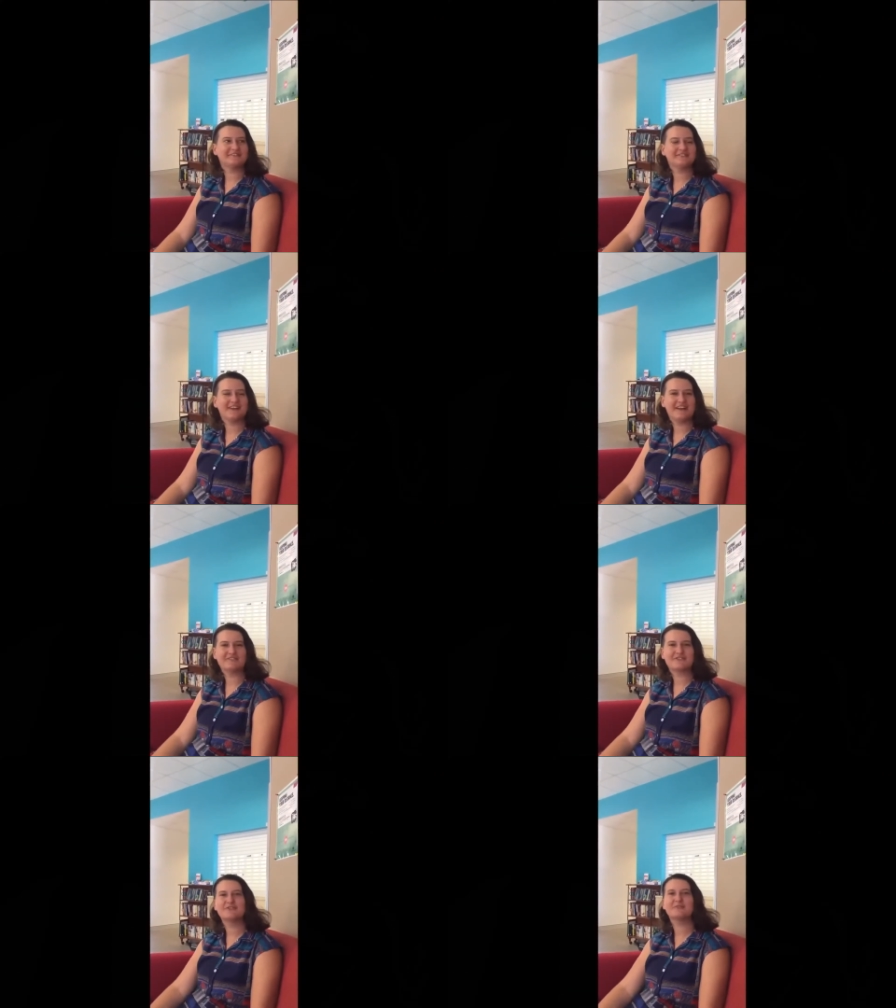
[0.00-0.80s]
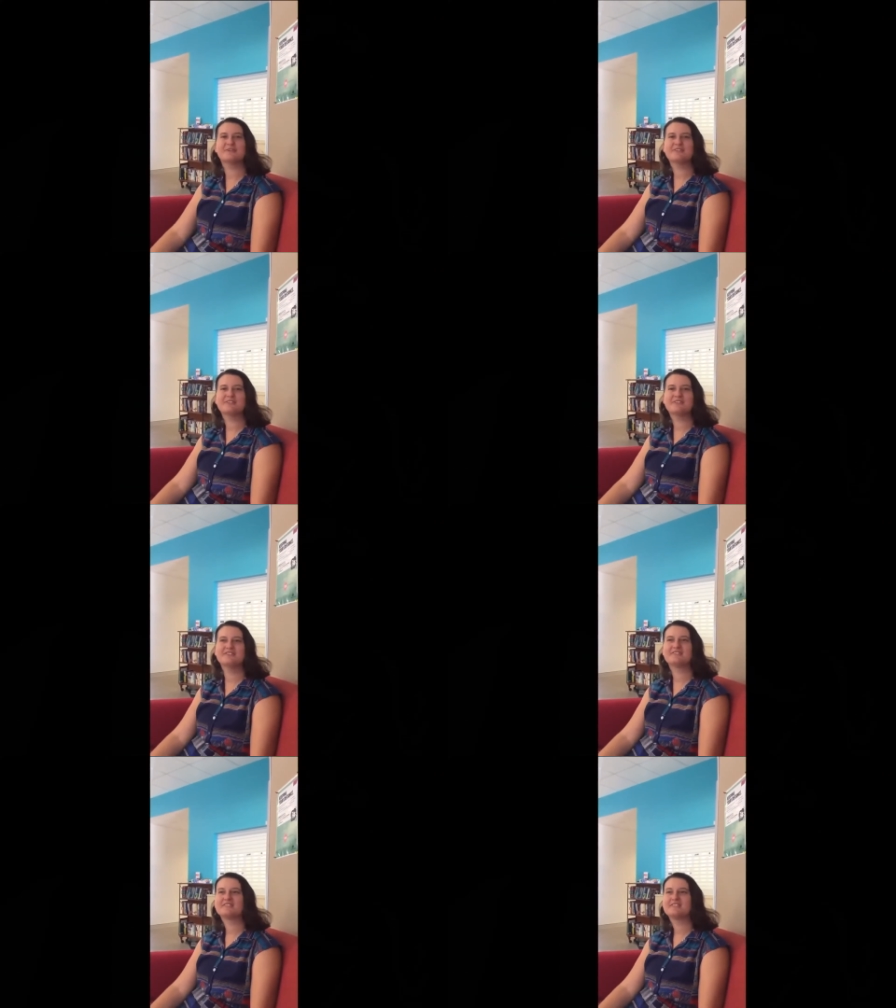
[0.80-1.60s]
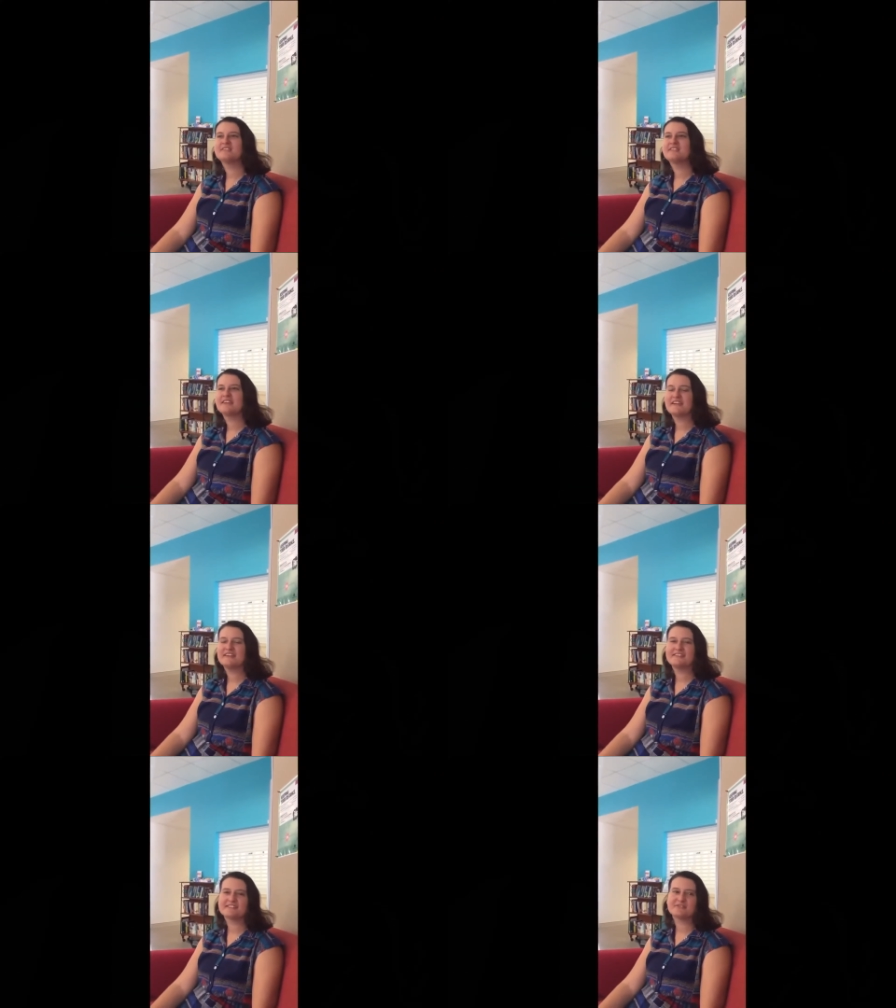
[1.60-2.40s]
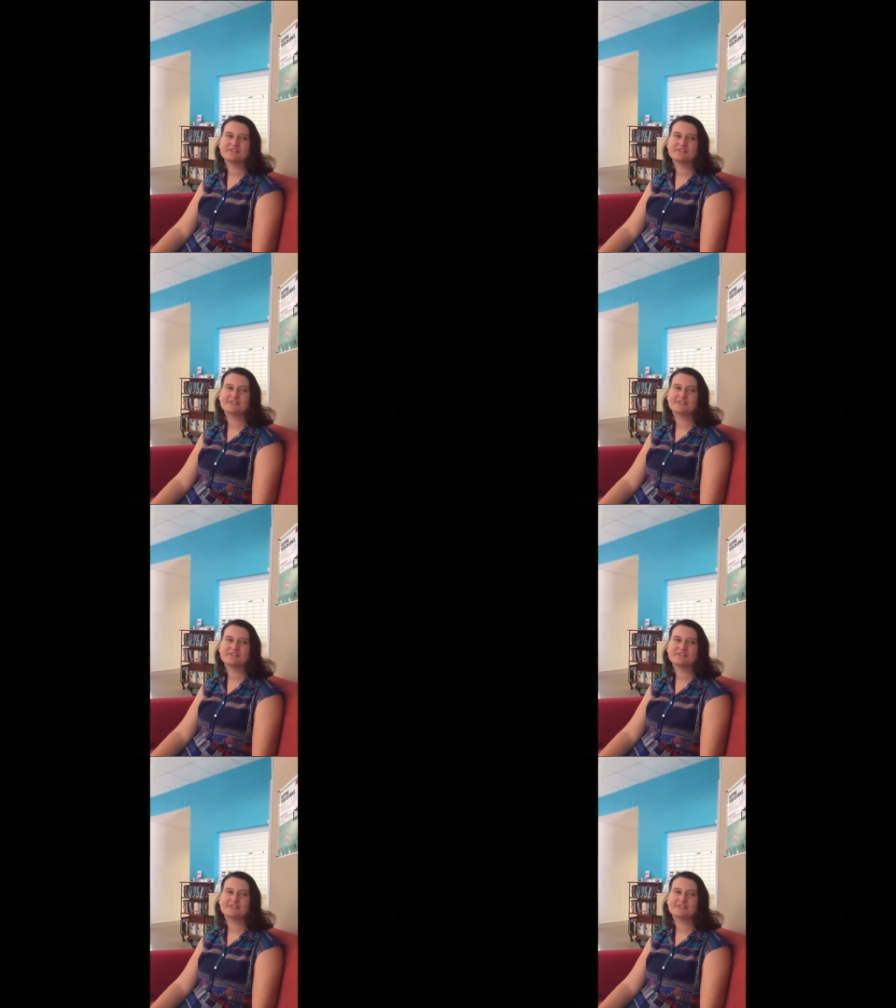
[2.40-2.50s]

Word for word: love Life Group because it's